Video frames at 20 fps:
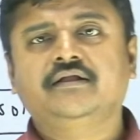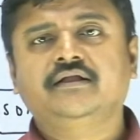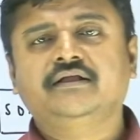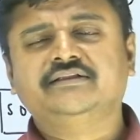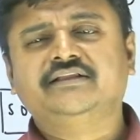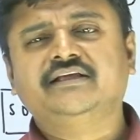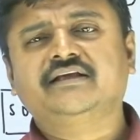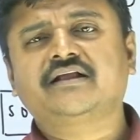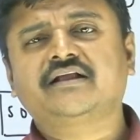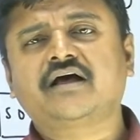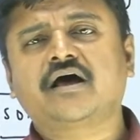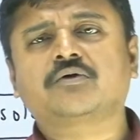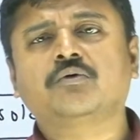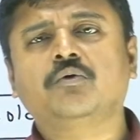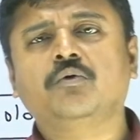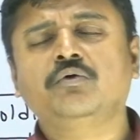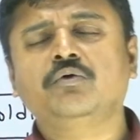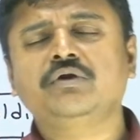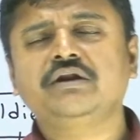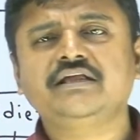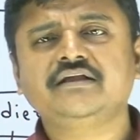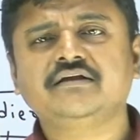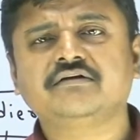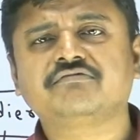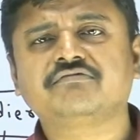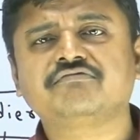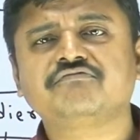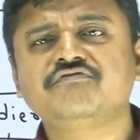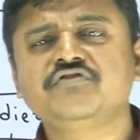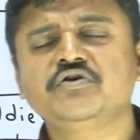There are only a
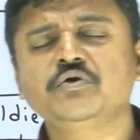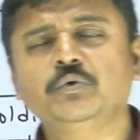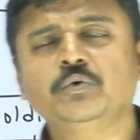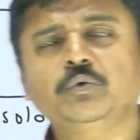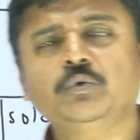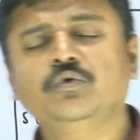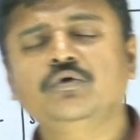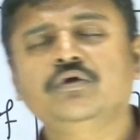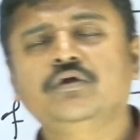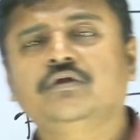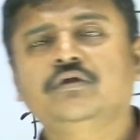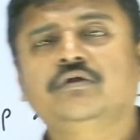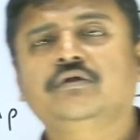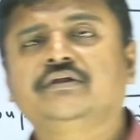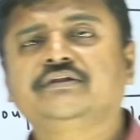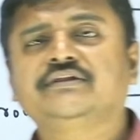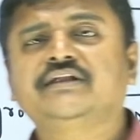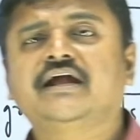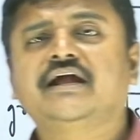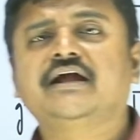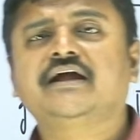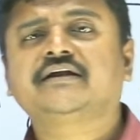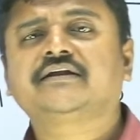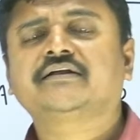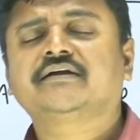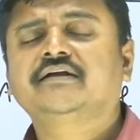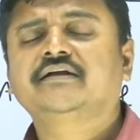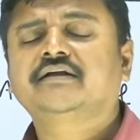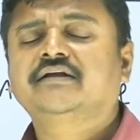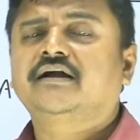few that
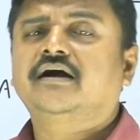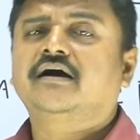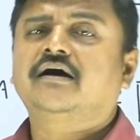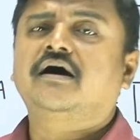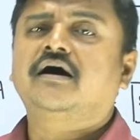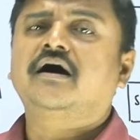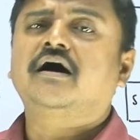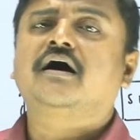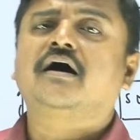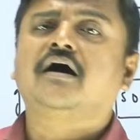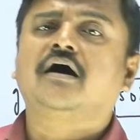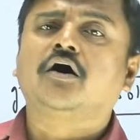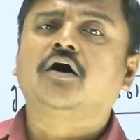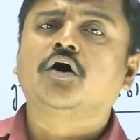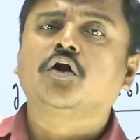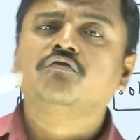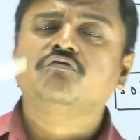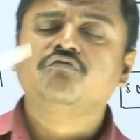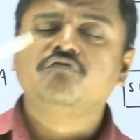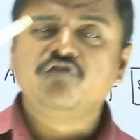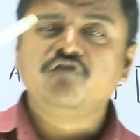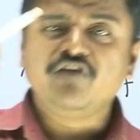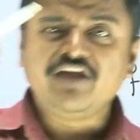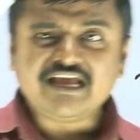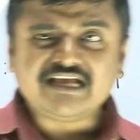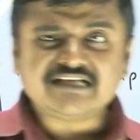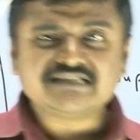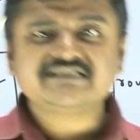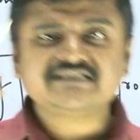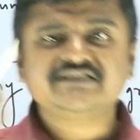are
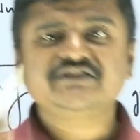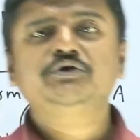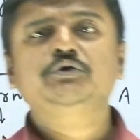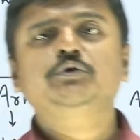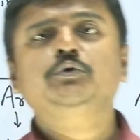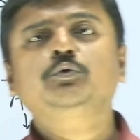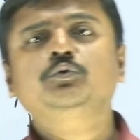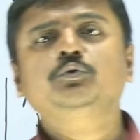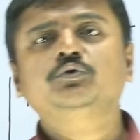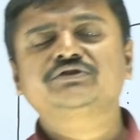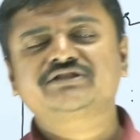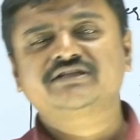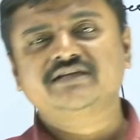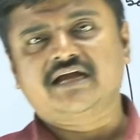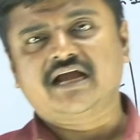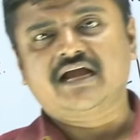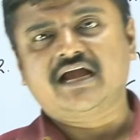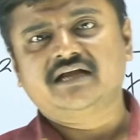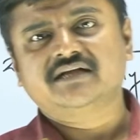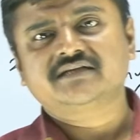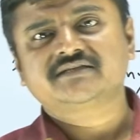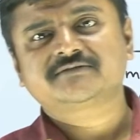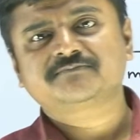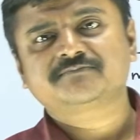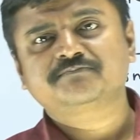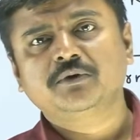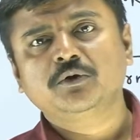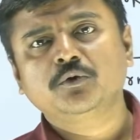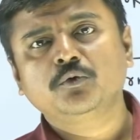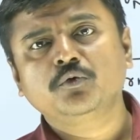always used as
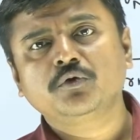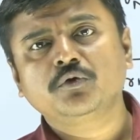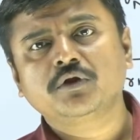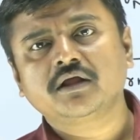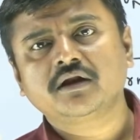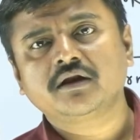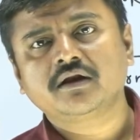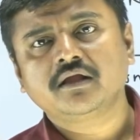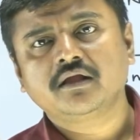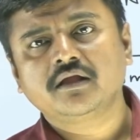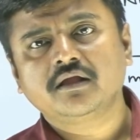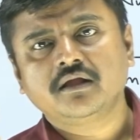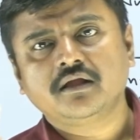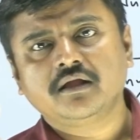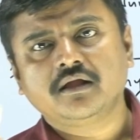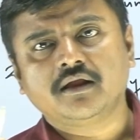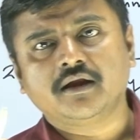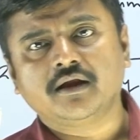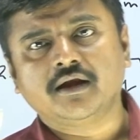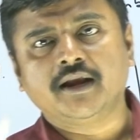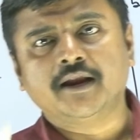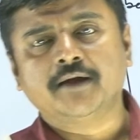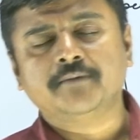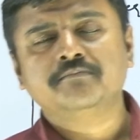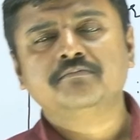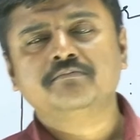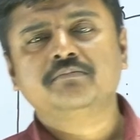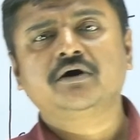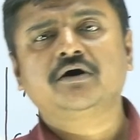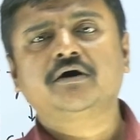plural
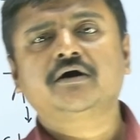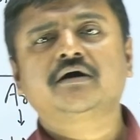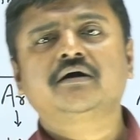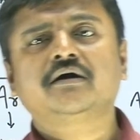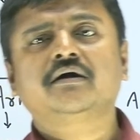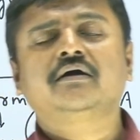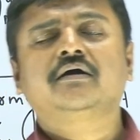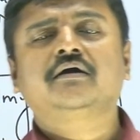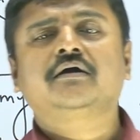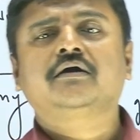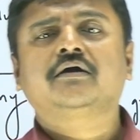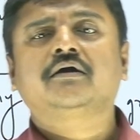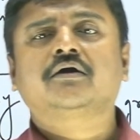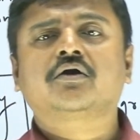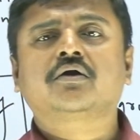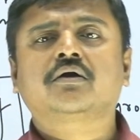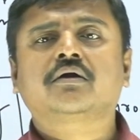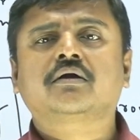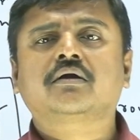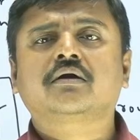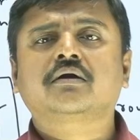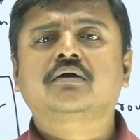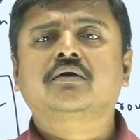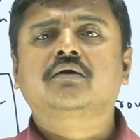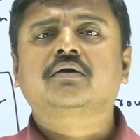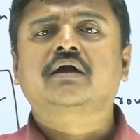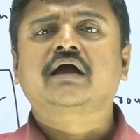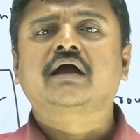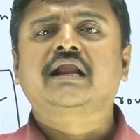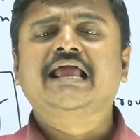number
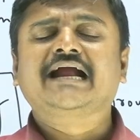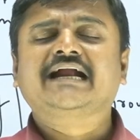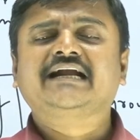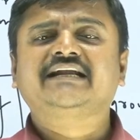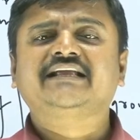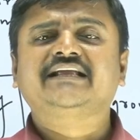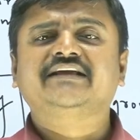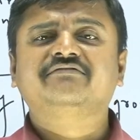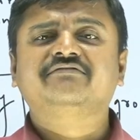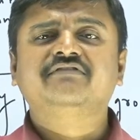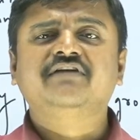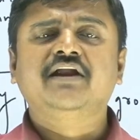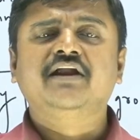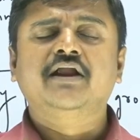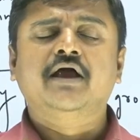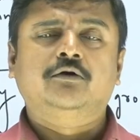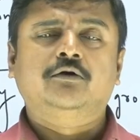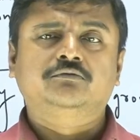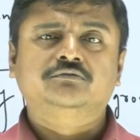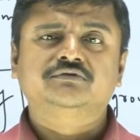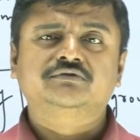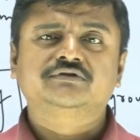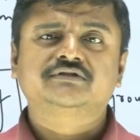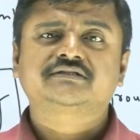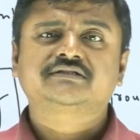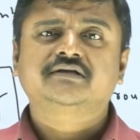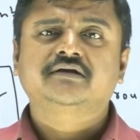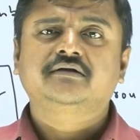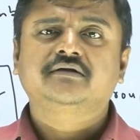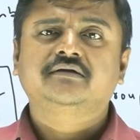collective nouns.
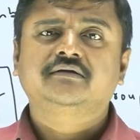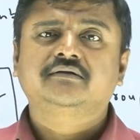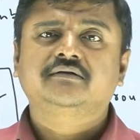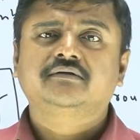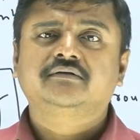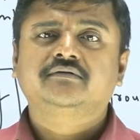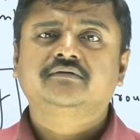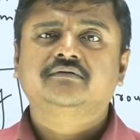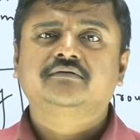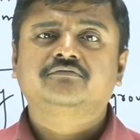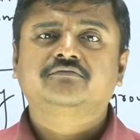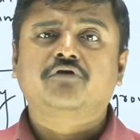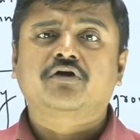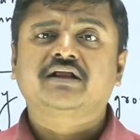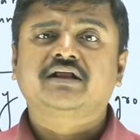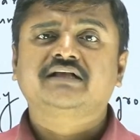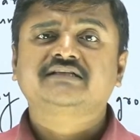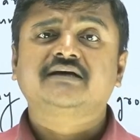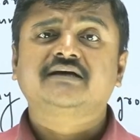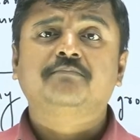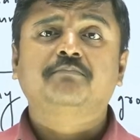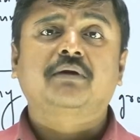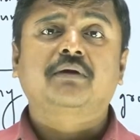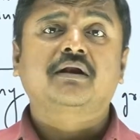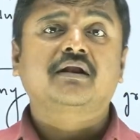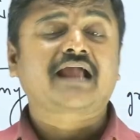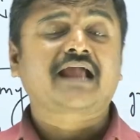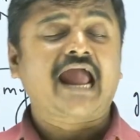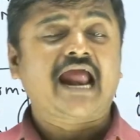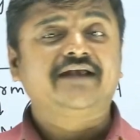For example,
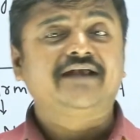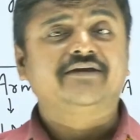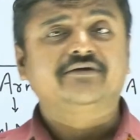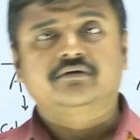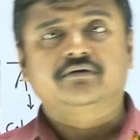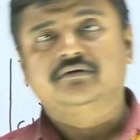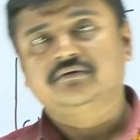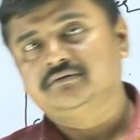cattle.